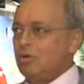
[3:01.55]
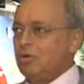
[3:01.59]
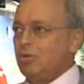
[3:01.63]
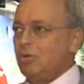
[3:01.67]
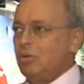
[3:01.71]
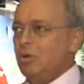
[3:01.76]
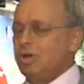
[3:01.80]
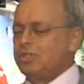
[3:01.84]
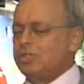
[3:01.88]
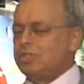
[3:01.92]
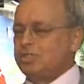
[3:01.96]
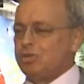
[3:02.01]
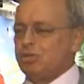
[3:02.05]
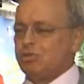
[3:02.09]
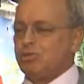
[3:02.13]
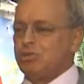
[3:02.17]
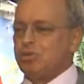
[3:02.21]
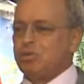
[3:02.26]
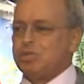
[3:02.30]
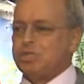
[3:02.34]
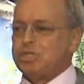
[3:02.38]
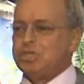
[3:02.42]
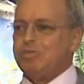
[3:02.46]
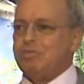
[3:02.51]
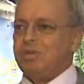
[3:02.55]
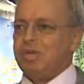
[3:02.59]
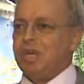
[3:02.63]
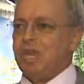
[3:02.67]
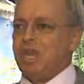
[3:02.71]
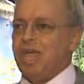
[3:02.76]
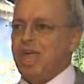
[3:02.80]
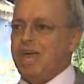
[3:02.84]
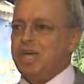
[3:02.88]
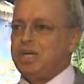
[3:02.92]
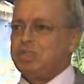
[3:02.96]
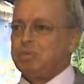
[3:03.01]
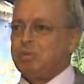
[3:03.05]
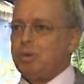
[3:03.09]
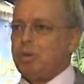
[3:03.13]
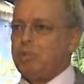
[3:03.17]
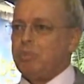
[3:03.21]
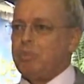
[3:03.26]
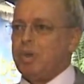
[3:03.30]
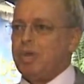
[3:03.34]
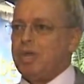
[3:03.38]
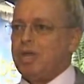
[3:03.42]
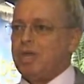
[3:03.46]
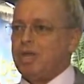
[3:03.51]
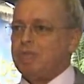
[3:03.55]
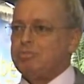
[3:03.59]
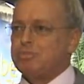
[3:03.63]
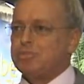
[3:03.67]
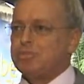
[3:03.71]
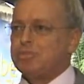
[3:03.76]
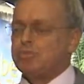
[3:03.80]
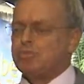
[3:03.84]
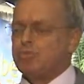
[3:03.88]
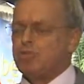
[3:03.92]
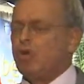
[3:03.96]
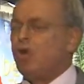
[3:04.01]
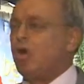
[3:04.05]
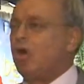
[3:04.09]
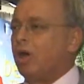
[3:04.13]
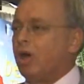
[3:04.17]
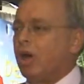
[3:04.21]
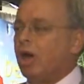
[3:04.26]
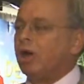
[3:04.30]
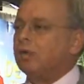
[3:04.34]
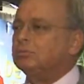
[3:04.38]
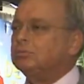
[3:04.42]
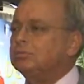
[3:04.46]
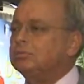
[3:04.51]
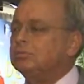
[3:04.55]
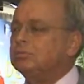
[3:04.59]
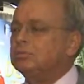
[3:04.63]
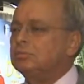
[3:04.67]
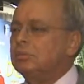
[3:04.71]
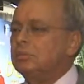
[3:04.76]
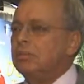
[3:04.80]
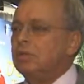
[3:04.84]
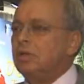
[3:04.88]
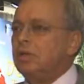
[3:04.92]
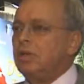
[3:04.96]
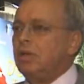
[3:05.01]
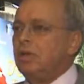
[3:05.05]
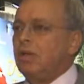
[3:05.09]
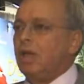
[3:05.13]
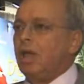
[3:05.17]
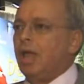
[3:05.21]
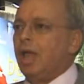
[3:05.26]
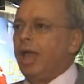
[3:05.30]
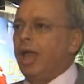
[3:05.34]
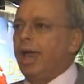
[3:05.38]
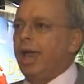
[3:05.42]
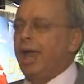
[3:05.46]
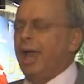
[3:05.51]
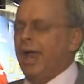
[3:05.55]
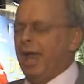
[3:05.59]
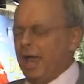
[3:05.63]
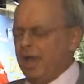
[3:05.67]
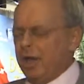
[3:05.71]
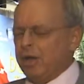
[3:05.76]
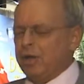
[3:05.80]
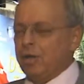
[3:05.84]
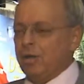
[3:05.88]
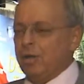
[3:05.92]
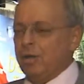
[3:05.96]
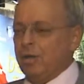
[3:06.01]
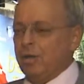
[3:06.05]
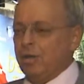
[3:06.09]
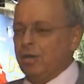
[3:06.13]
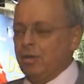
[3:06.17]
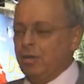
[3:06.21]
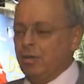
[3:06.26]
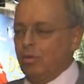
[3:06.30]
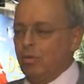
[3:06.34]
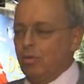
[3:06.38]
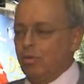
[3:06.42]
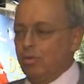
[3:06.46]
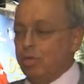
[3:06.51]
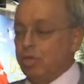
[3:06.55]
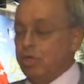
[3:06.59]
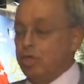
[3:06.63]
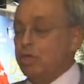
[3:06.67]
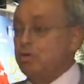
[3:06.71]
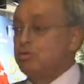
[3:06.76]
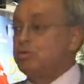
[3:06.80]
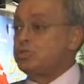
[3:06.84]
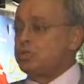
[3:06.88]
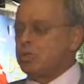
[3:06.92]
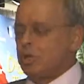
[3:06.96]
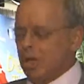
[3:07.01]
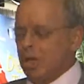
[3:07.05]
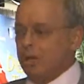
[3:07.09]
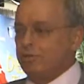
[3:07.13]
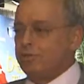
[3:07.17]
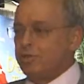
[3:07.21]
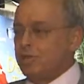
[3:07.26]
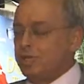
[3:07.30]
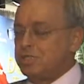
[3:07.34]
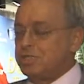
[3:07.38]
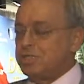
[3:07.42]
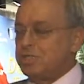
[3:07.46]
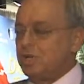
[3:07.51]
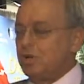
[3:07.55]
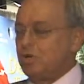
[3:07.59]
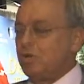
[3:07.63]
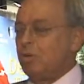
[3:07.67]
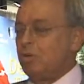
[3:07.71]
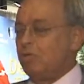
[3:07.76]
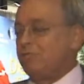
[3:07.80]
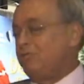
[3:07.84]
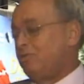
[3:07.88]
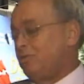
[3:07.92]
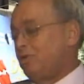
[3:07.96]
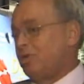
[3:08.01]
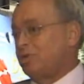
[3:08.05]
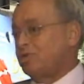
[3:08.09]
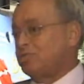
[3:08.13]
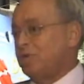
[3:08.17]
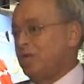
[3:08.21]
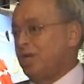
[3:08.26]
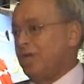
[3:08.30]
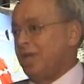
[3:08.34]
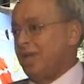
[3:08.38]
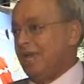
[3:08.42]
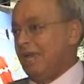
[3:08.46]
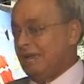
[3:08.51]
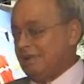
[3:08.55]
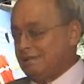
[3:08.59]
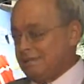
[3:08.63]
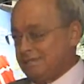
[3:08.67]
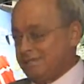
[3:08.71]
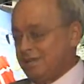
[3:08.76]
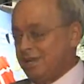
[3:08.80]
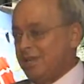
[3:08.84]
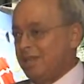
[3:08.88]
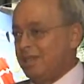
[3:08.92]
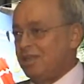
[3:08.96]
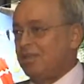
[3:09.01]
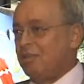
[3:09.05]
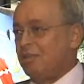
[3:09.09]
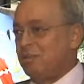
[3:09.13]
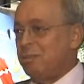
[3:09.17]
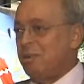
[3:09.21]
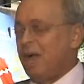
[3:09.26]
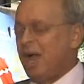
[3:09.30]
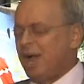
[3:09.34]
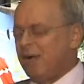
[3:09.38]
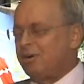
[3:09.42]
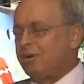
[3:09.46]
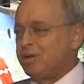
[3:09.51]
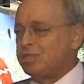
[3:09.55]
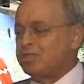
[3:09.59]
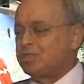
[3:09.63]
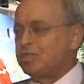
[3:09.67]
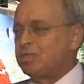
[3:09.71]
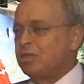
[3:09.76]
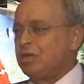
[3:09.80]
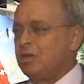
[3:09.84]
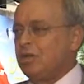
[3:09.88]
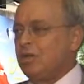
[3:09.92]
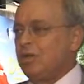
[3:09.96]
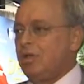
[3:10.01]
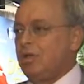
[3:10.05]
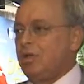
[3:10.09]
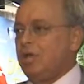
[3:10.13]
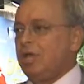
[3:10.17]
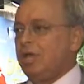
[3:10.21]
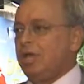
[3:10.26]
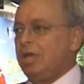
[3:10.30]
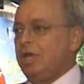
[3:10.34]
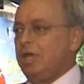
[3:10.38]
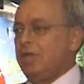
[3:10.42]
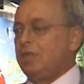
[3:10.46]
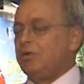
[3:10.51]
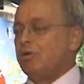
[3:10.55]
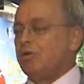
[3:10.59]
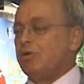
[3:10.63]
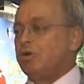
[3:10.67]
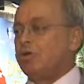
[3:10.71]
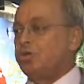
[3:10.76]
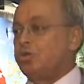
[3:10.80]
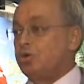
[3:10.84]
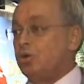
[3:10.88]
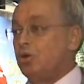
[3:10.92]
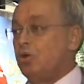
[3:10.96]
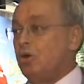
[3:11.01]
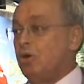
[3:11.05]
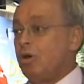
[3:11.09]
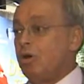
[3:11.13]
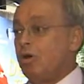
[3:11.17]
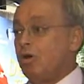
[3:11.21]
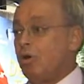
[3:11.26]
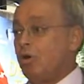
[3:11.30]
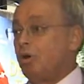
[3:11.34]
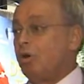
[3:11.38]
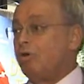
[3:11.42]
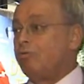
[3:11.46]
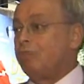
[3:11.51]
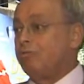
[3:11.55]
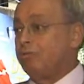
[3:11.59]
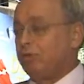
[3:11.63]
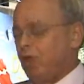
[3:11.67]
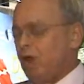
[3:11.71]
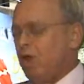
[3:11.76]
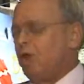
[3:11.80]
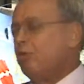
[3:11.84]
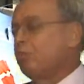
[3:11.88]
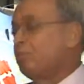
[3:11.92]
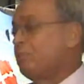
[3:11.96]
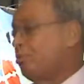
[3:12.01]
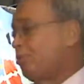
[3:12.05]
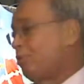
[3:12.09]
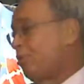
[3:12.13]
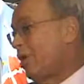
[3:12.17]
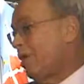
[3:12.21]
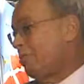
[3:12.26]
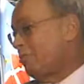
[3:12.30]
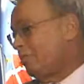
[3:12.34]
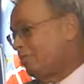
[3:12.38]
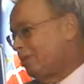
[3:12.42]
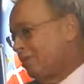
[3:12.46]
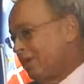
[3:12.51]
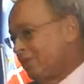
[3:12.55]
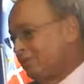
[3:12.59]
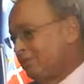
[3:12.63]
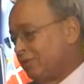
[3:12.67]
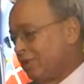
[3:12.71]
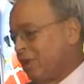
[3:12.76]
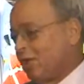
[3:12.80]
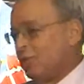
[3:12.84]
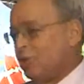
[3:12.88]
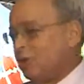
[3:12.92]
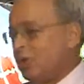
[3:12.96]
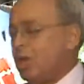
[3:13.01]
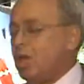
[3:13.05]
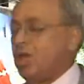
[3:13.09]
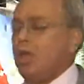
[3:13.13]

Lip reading: once the rules of engagement become stronger and the use of considerable force against the pirates, either ashore or afloat, probably afloat,